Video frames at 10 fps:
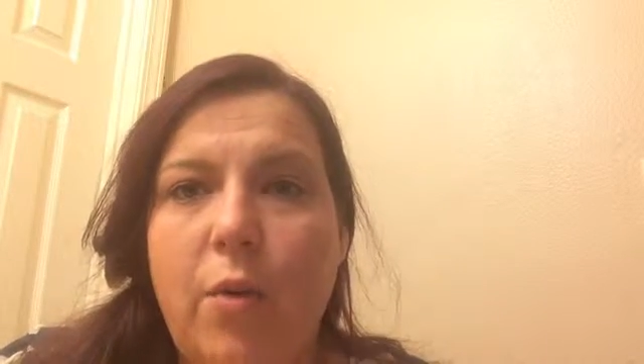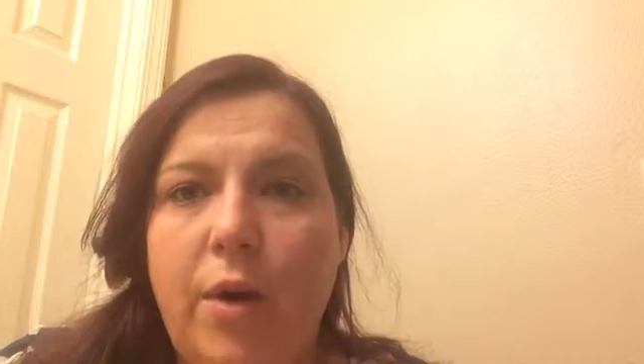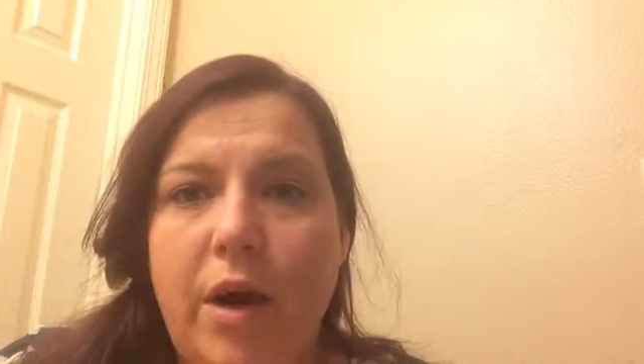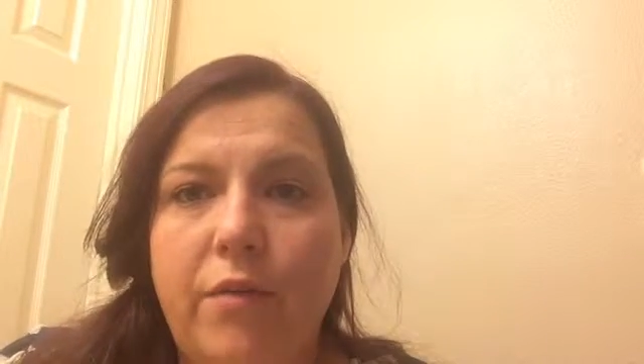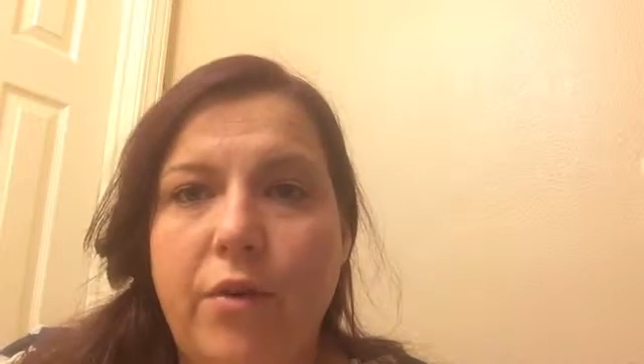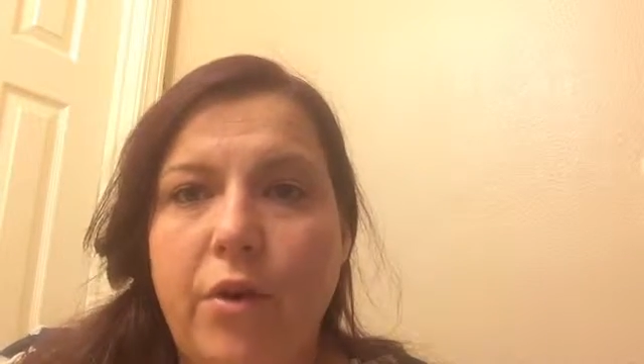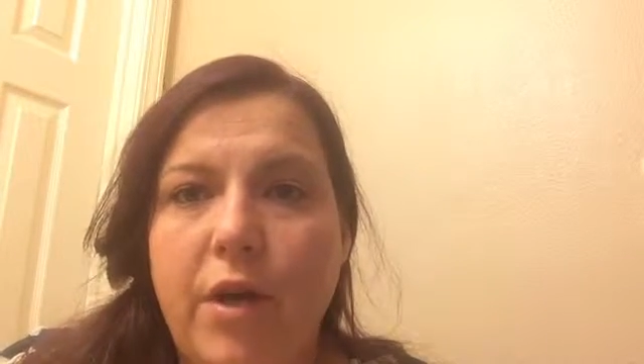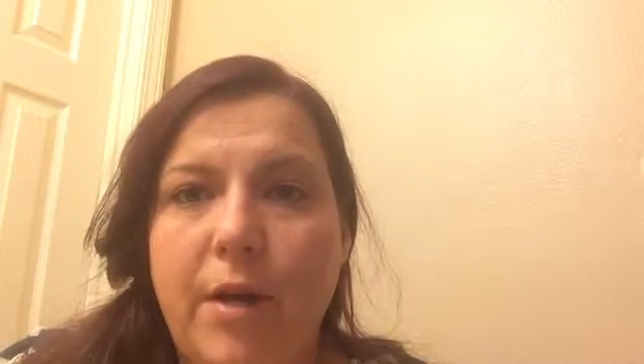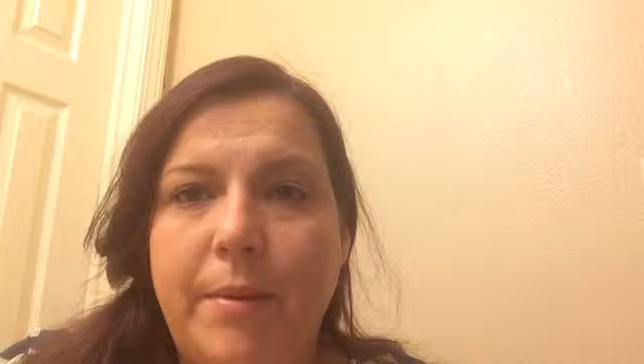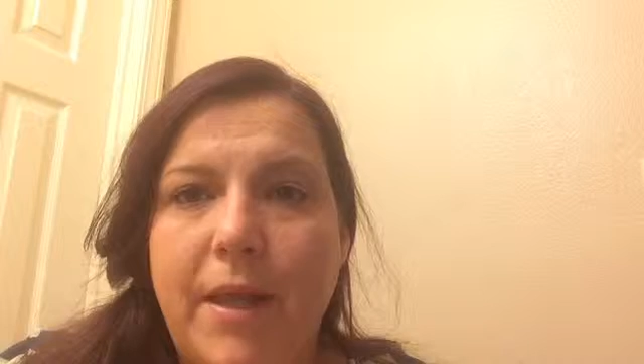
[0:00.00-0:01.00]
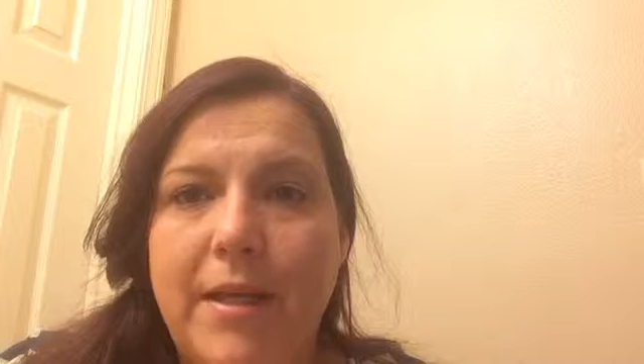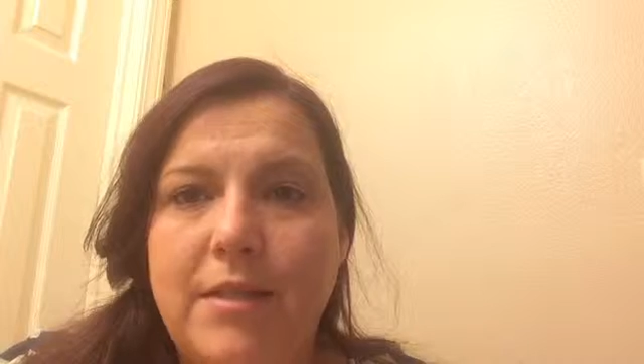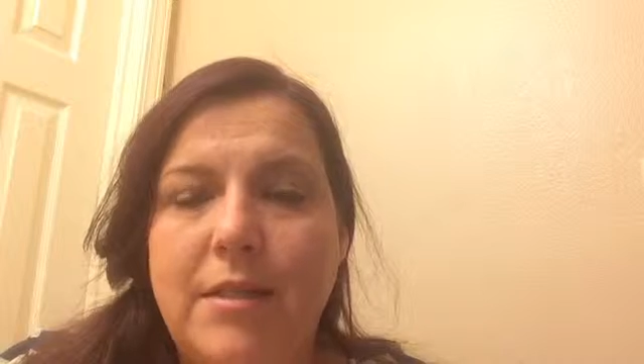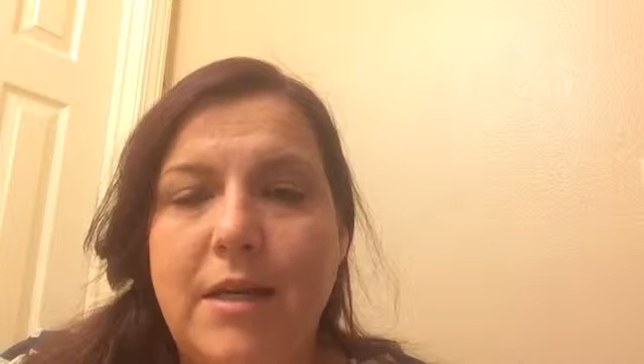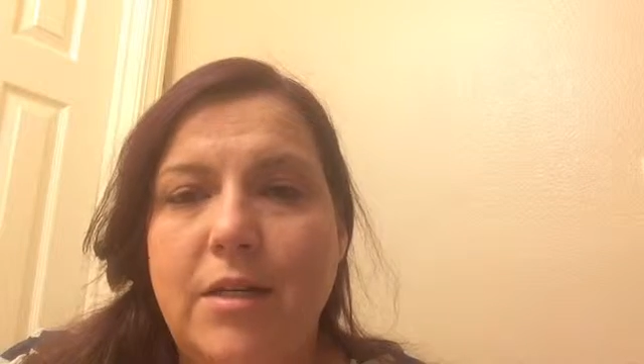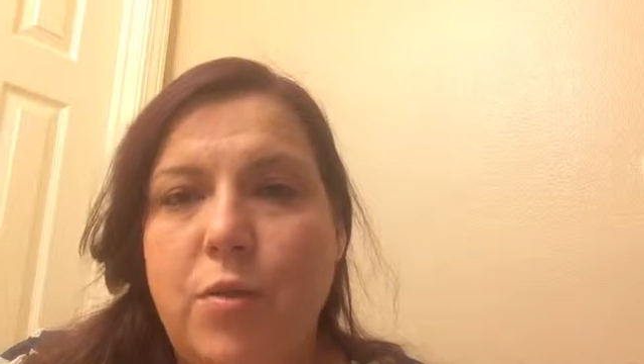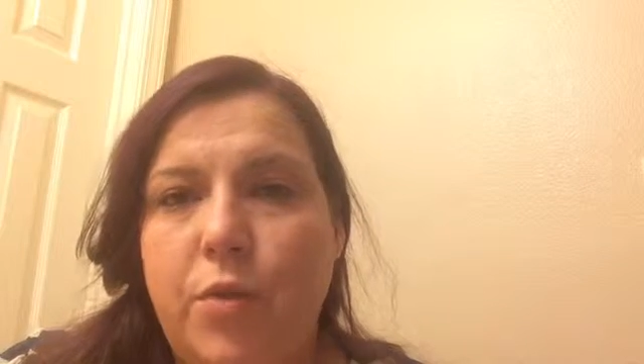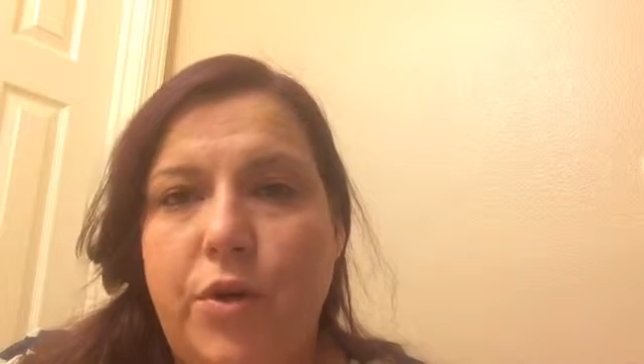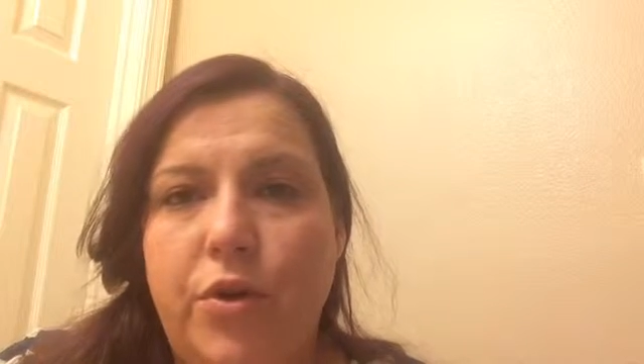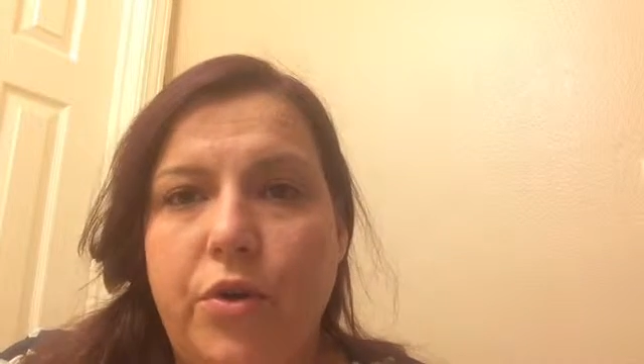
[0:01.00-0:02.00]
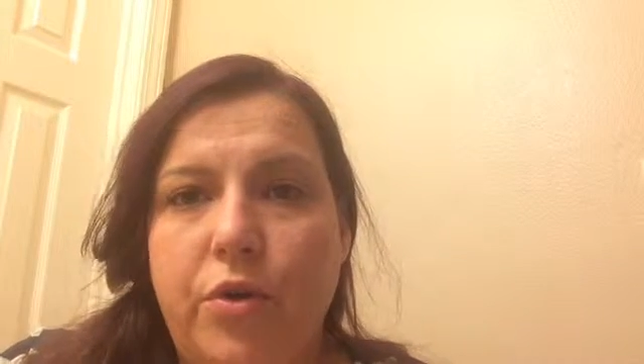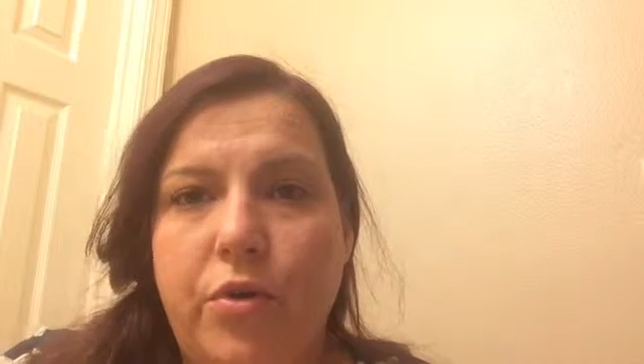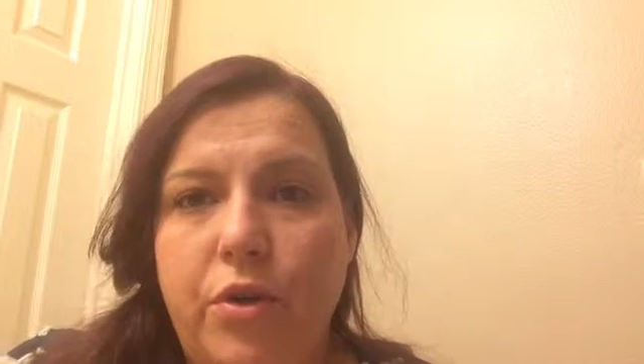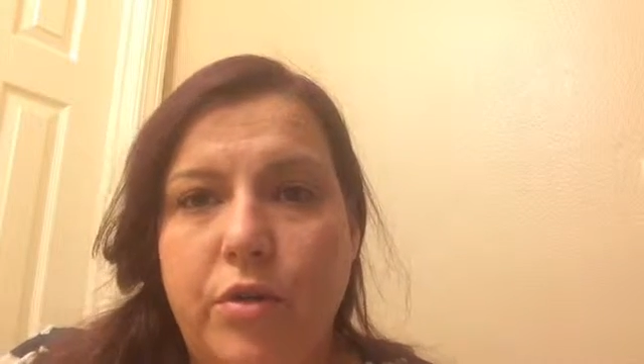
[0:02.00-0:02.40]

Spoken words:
or wherever you're going to place it when you're